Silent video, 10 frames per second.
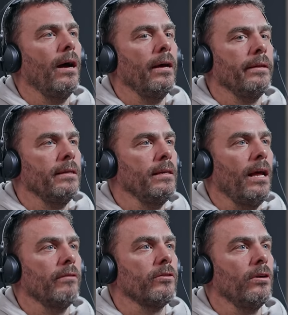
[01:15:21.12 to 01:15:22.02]
and then he
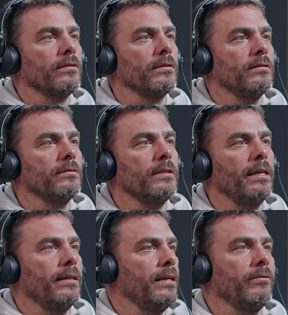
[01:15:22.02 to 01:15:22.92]
left also.
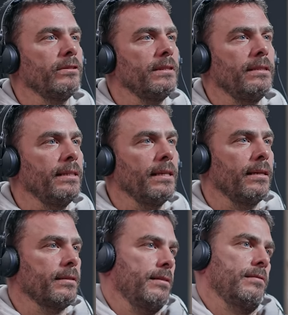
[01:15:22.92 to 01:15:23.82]
And then I was sitting, i
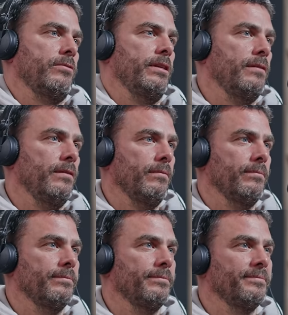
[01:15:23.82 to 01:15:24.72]
like, that's crazy.
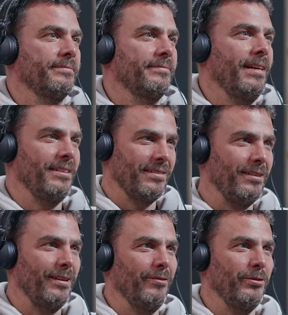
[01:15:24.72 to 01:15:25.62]
I
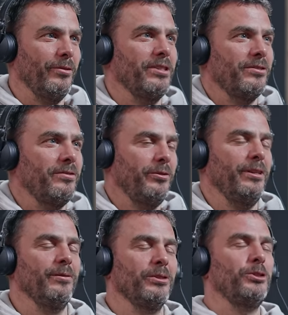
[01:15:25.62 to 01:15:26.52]
still, I, if I just
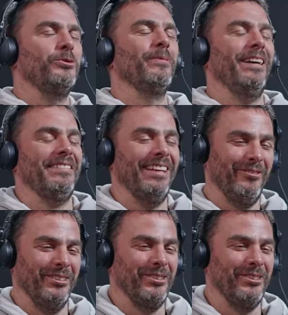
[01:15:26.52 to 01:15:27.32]
feel tune myself